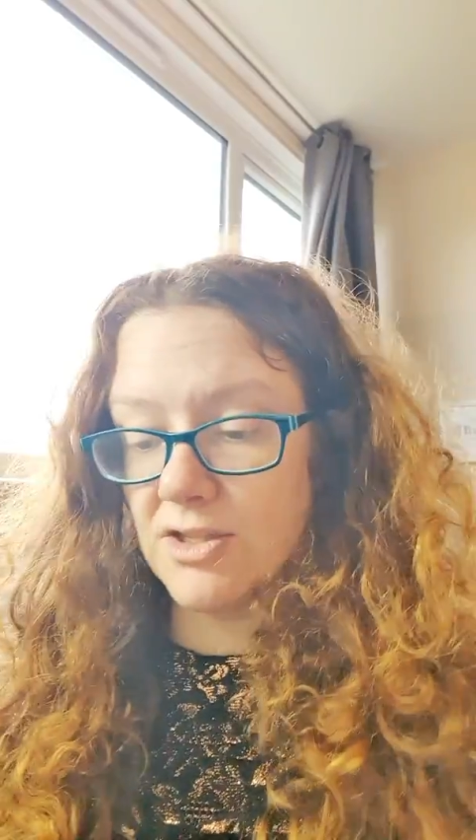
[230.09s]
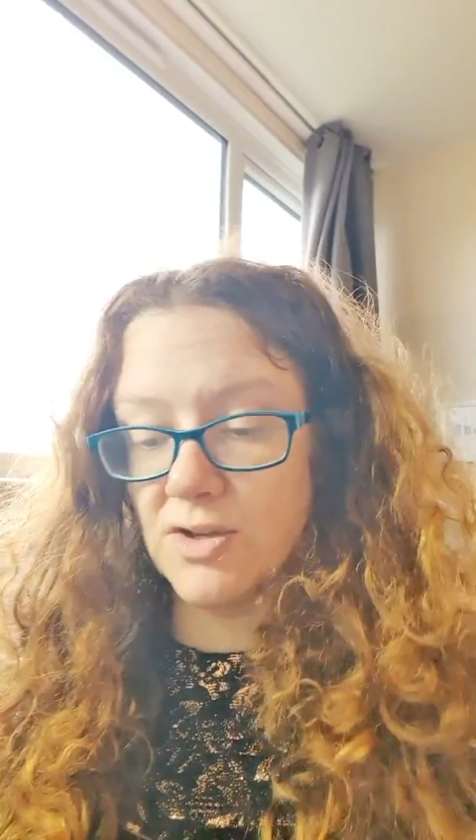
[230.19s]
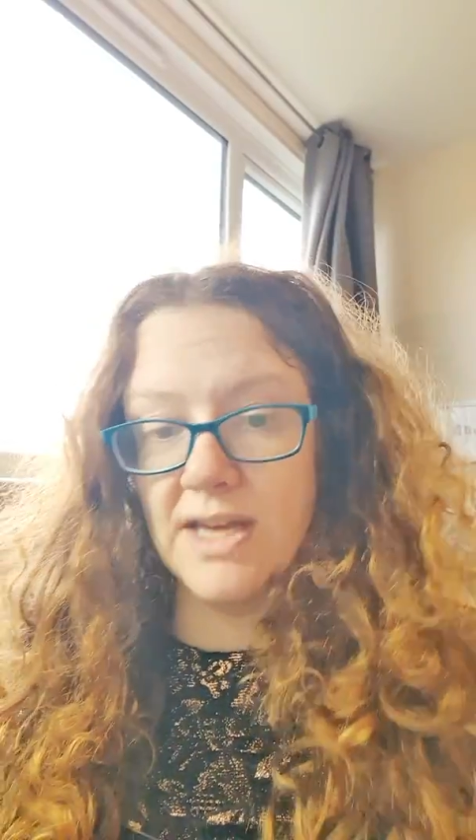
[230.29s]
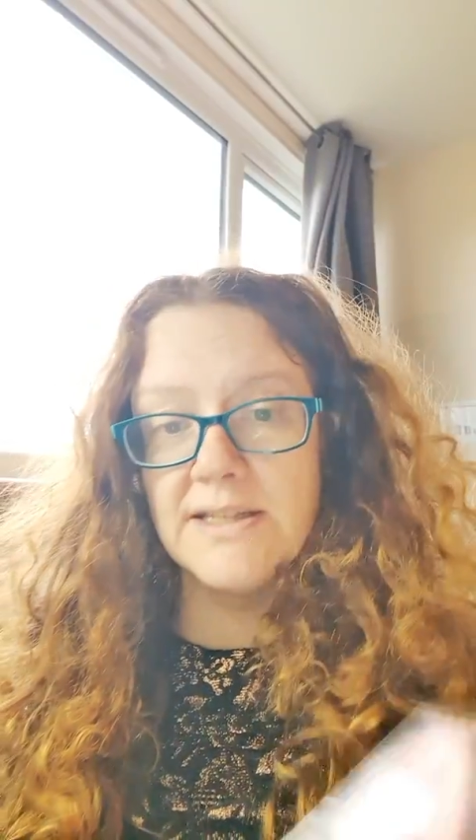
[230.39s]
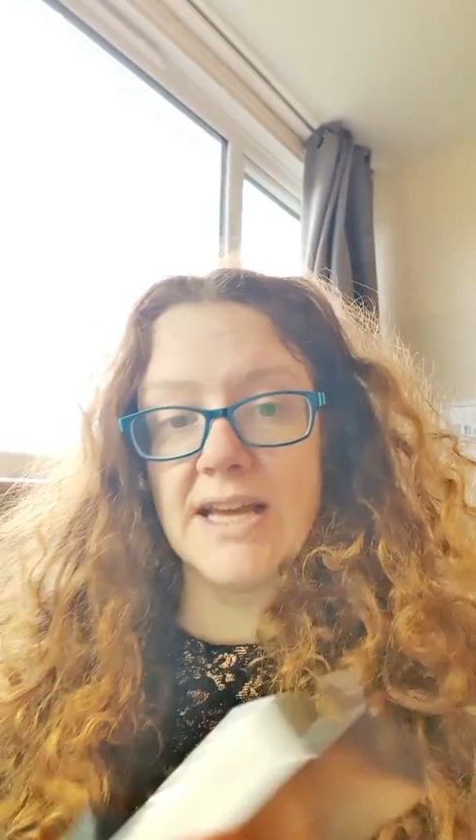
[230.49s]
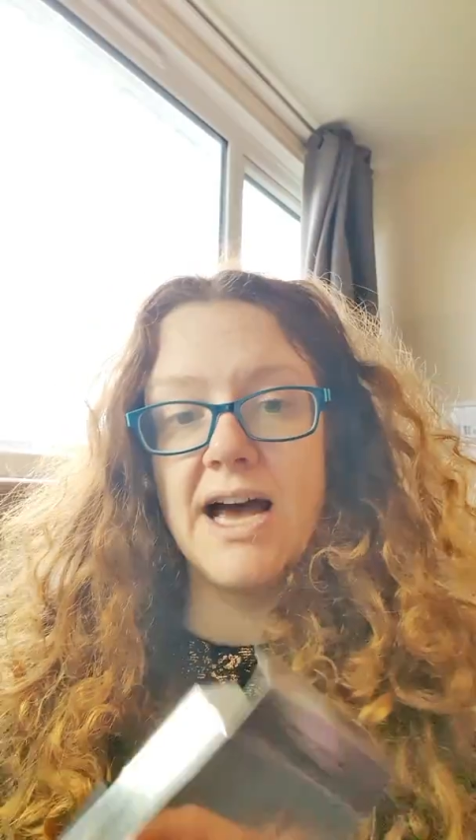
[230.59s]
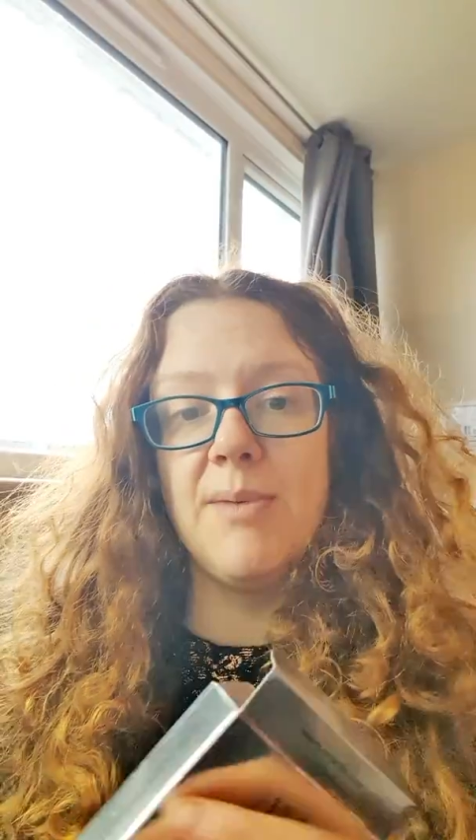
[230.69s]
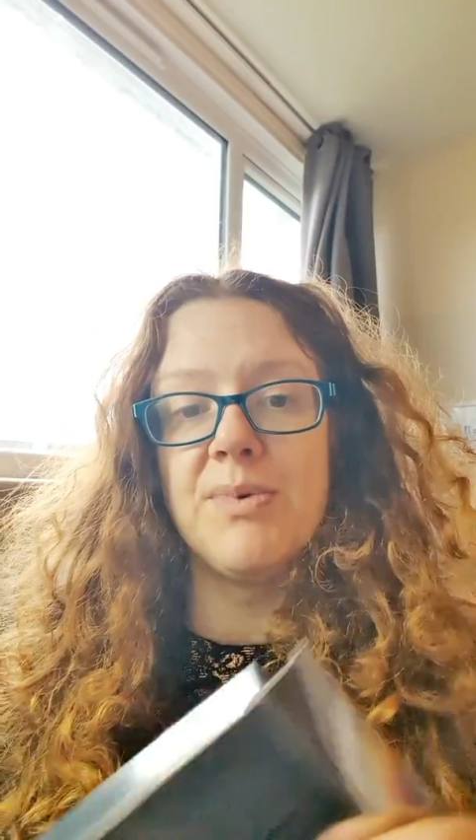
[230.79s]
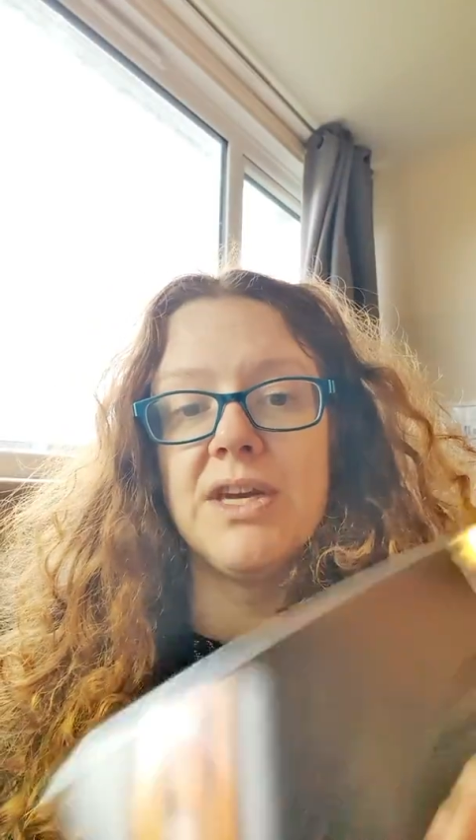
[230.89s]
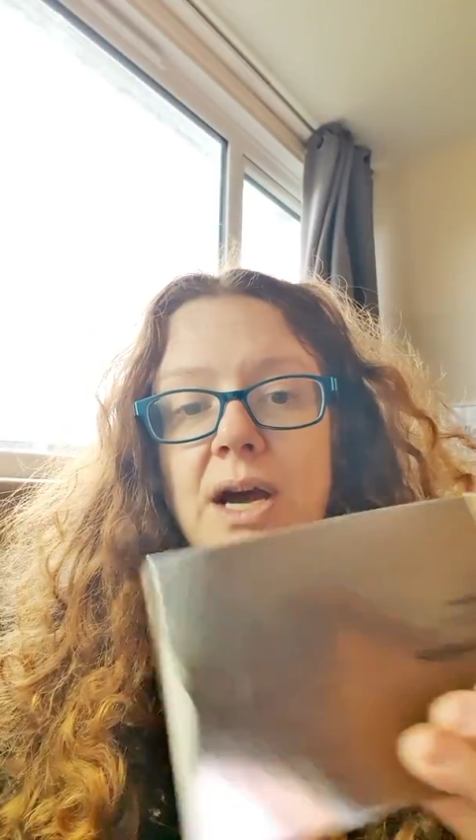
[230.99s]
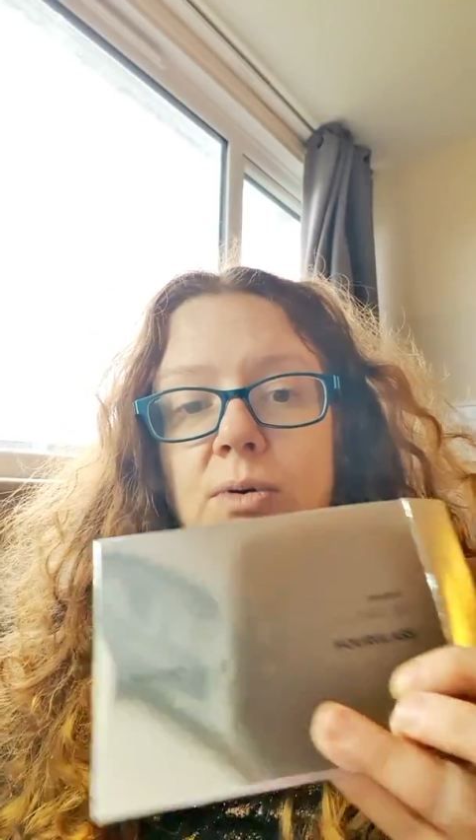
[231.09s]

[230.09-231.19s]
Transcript: So that's the Ambient